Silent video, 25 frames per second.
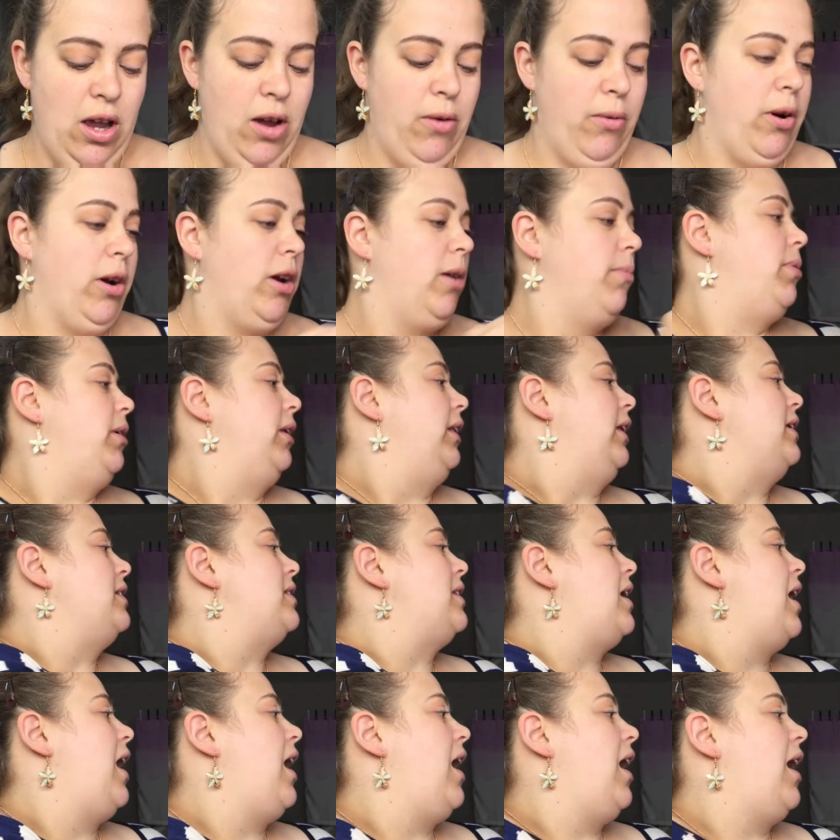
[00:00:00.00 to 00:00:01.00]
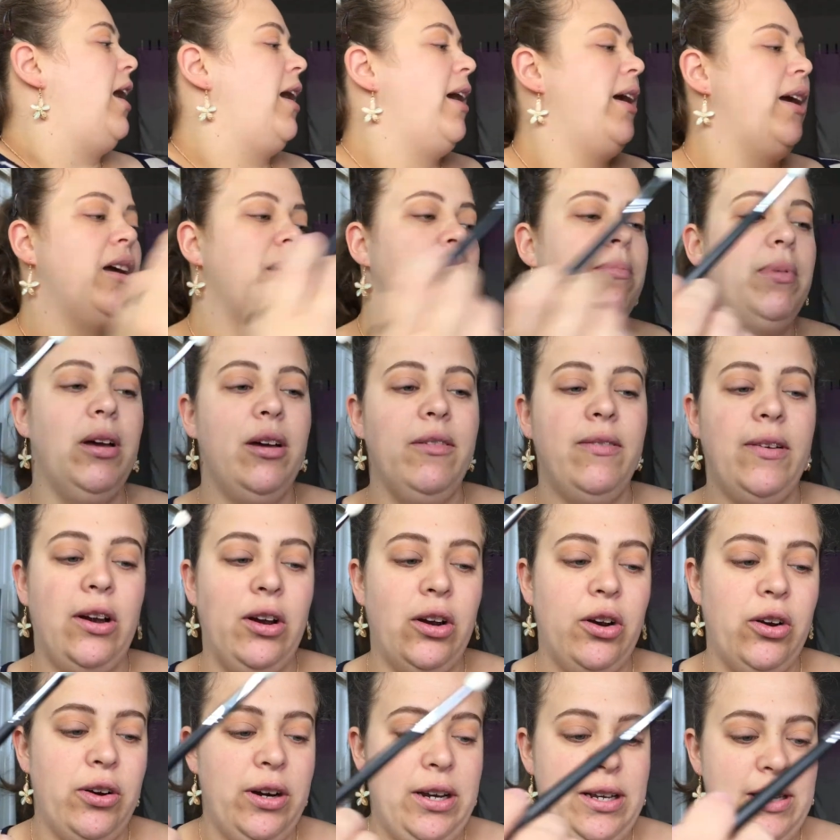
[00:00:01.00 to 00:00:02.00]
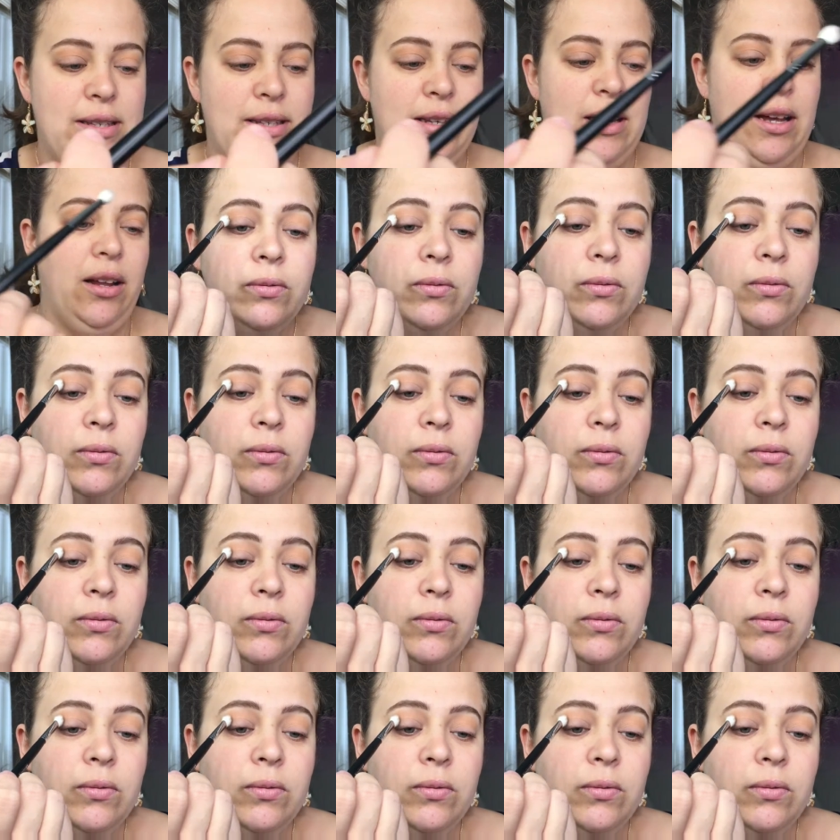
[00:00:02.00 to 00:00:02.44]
And we're gonna put this high above our crease.